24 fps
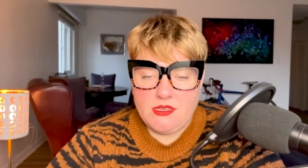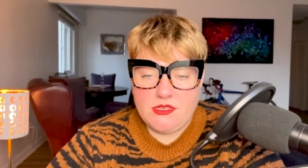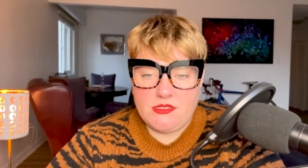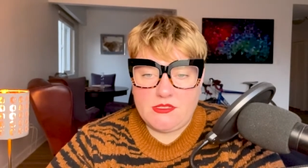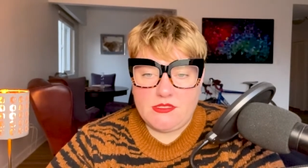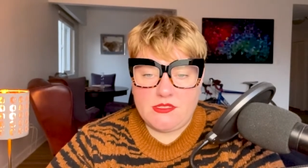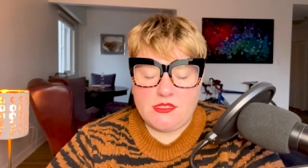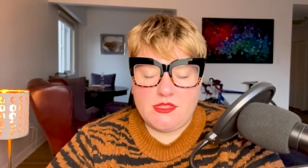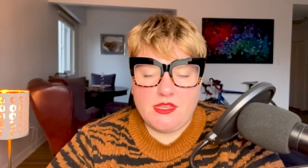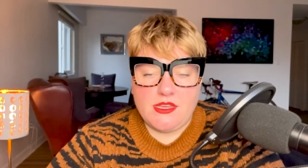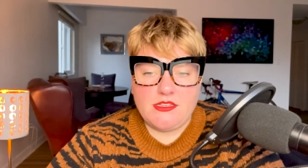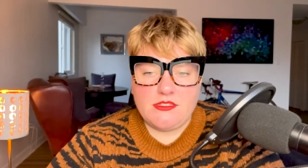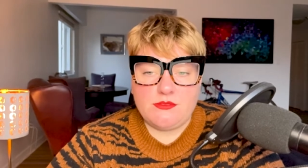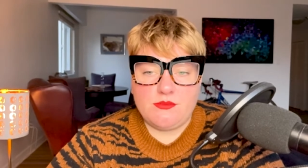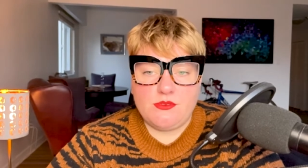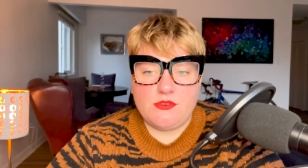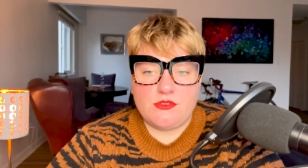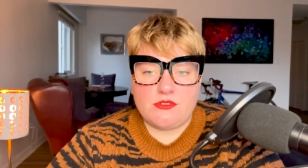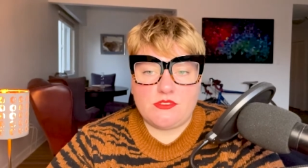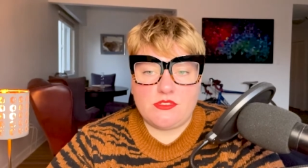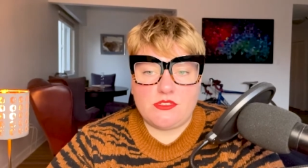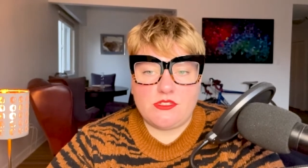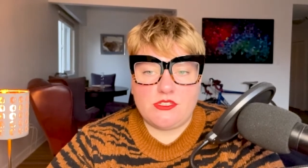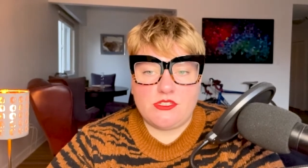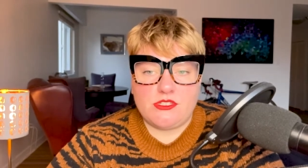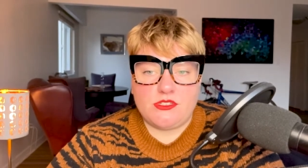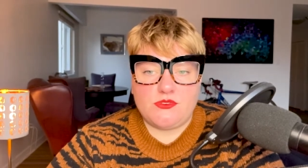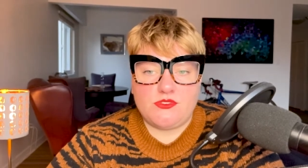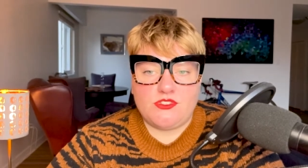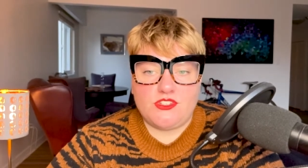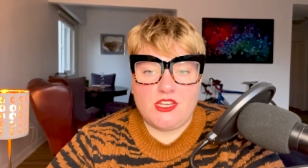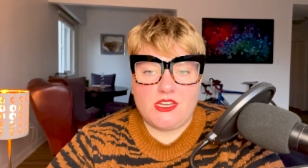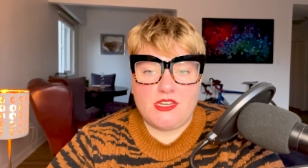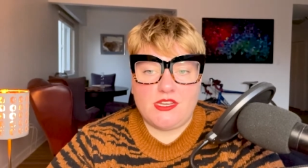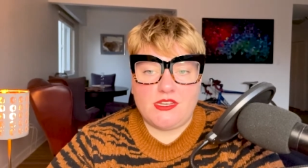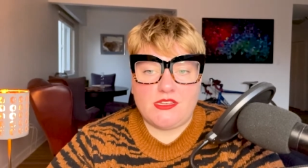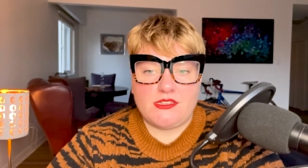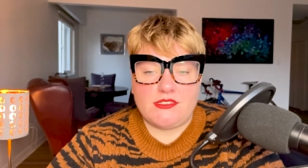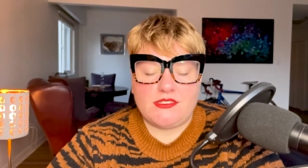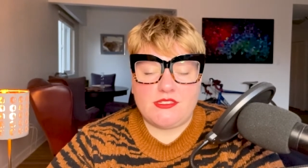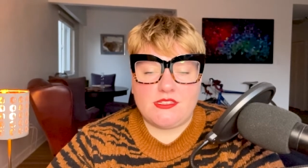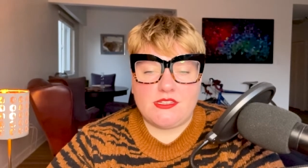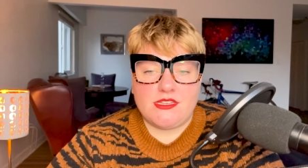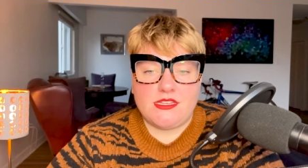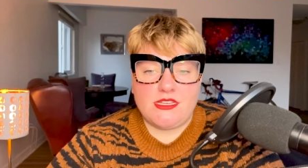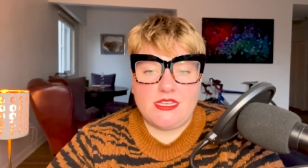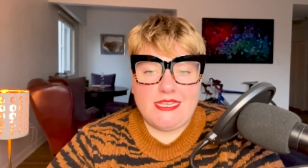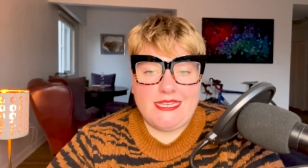So that's what
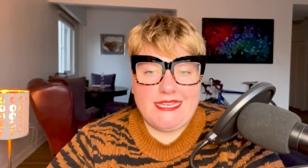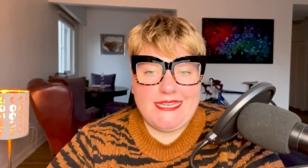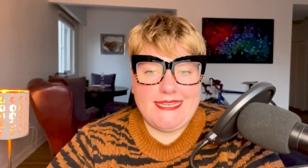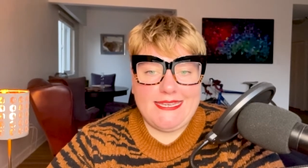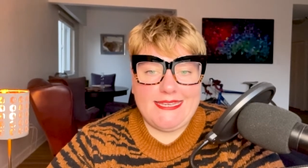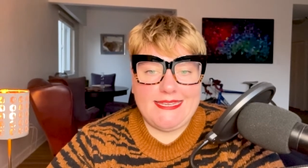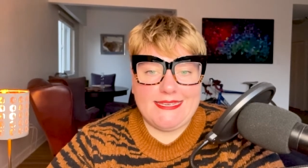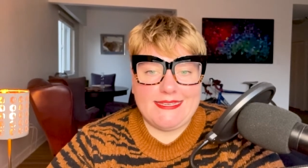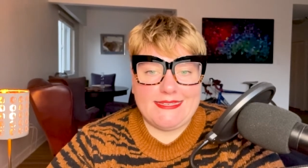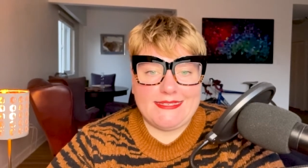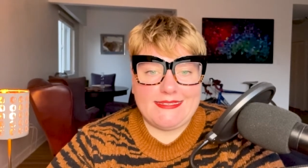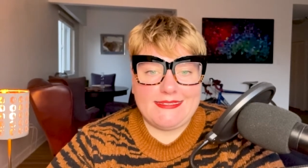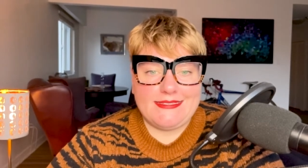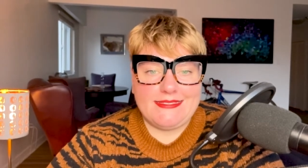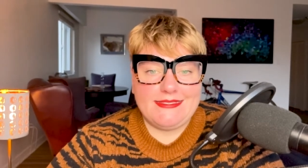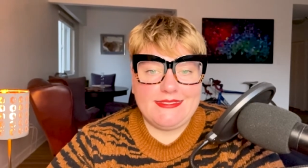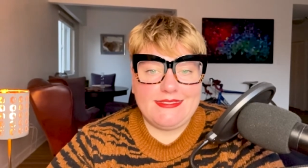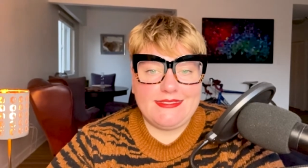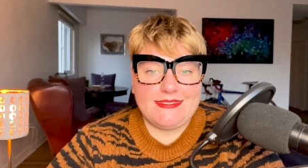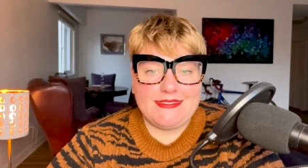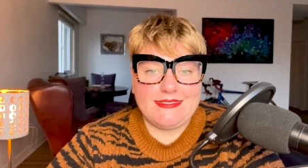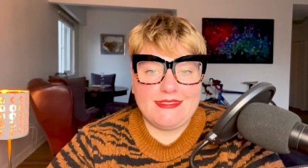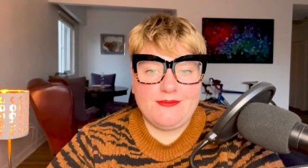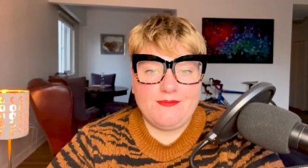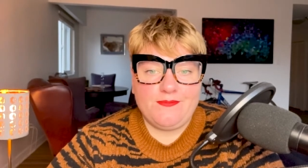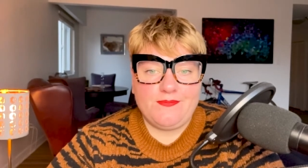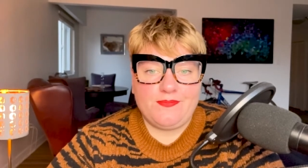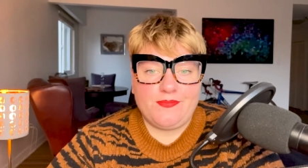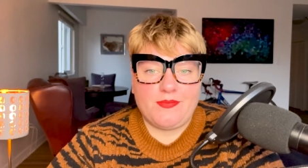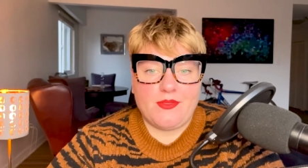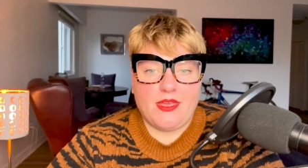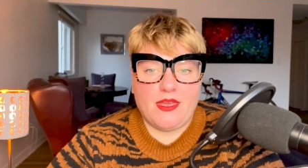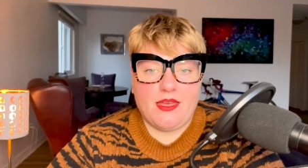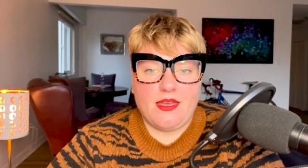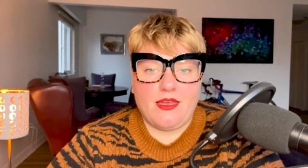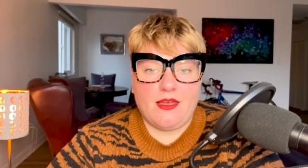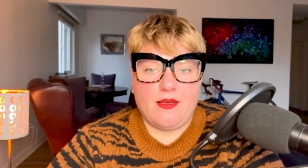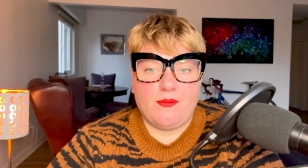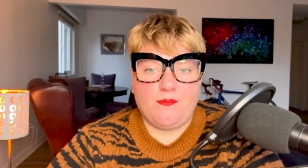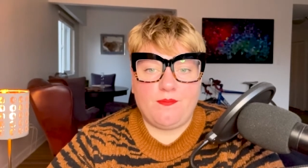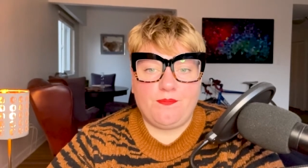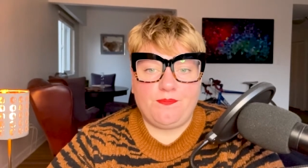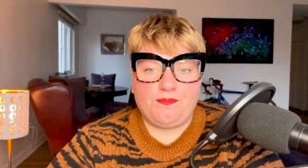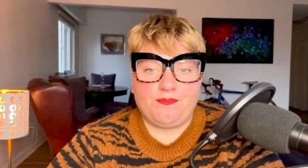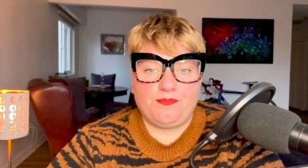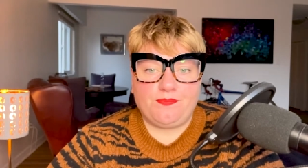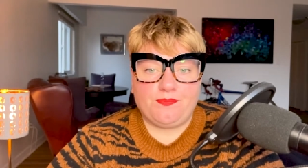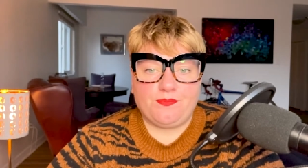eugenics is.
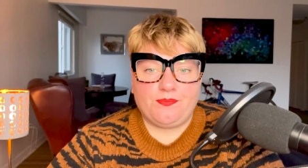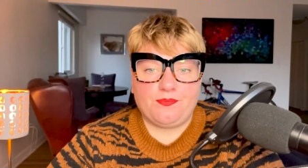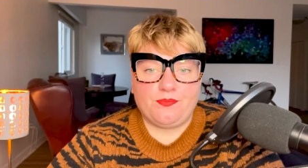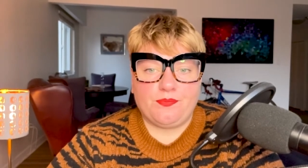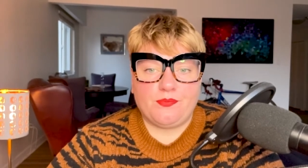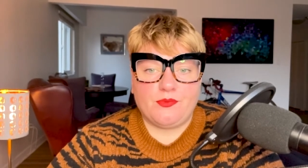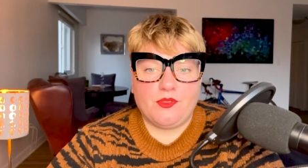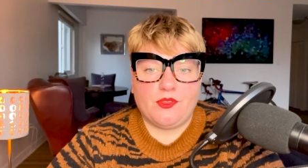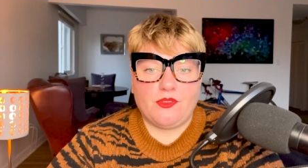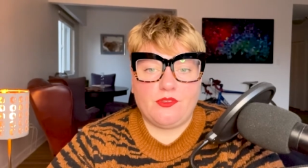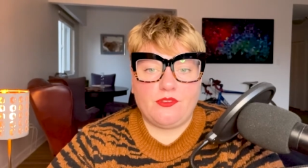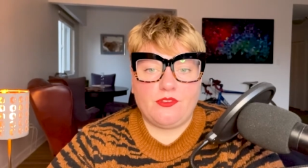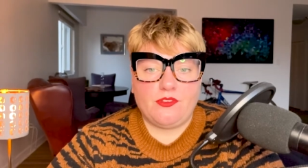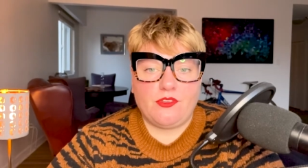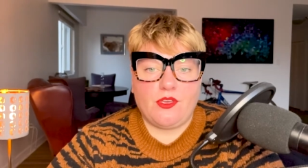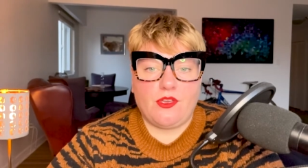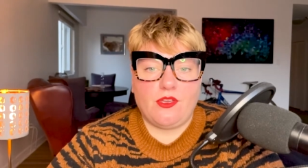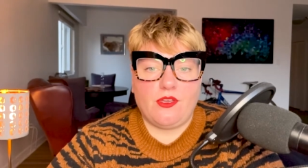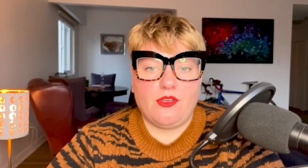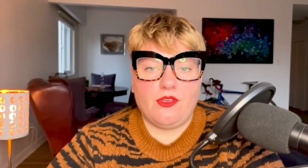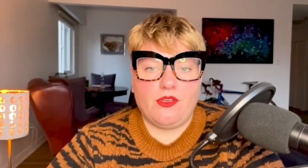Um, so